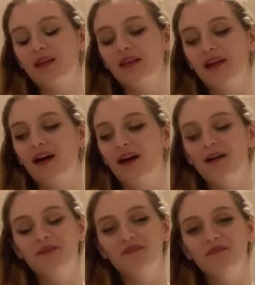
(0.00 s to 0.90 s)
yeah,
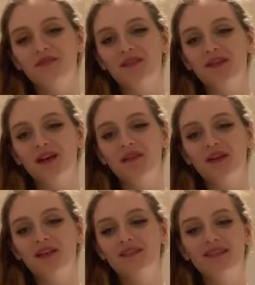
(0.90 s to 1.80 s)
I
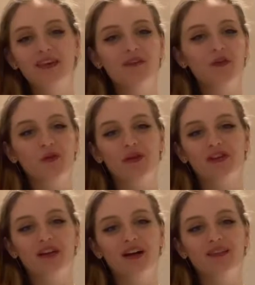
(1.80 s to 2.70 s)
mean, just give everyone a
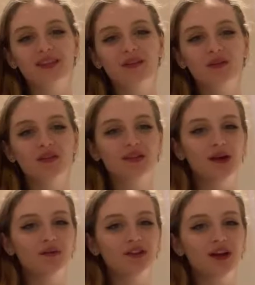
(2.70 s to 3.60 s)
chance. Everyone
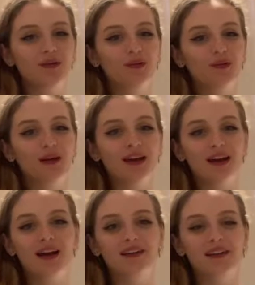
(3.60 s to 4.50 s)
deserves a chance, right?
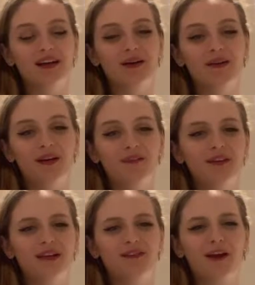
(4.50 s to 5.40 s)
I don't know.
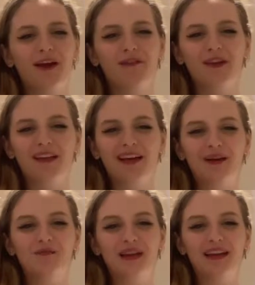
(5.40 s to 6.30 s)
If I feel like
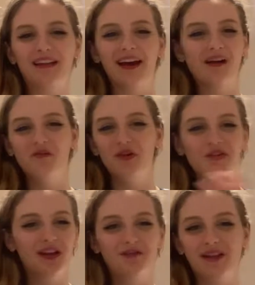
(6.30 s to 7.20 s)
I'm pleading, I'm not
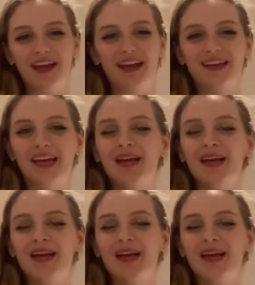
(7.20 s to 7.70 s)
trying to plead.